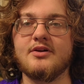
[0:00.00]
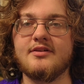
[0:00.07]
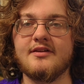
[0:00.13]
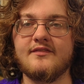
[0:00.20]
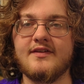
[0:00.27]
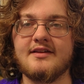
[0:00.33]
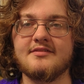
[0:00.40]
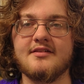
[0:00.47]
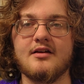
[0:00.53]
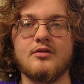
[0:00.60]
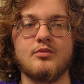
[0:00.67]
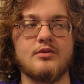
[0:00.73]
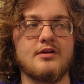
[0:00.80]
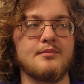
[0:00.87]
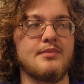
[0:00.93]
building things out
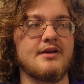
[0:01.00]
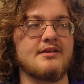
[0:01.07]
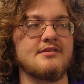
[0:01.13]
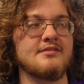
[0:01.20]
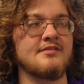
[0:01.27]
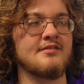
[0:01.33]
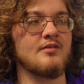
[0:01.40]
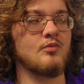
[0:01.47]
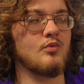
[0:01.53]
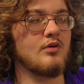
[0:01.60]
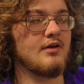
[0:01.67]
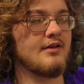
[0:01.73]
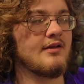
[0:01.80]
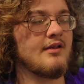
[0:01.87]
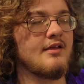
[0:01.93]
of wood because,
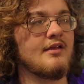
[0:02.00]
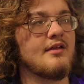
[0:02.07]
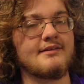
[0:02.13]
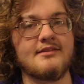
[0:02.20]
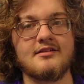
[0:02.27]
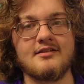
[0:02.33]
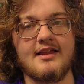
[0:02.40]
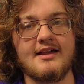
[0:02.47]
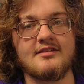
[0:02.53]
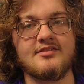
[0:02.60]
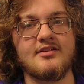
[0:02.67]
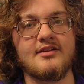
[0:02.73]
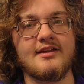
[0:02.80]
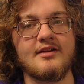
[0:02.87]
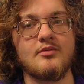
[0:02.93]
one, like the glass,
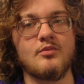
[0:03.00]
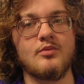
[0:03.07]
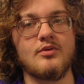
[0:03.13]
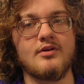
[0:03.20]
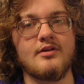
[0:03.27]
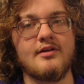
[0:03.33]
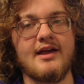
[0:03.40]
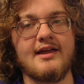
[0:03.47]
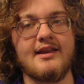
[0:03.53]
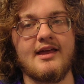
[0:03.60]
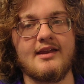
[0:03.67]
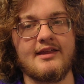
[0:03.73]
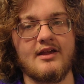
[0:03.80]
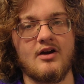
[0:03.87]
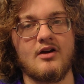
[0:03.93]
you can get wood at any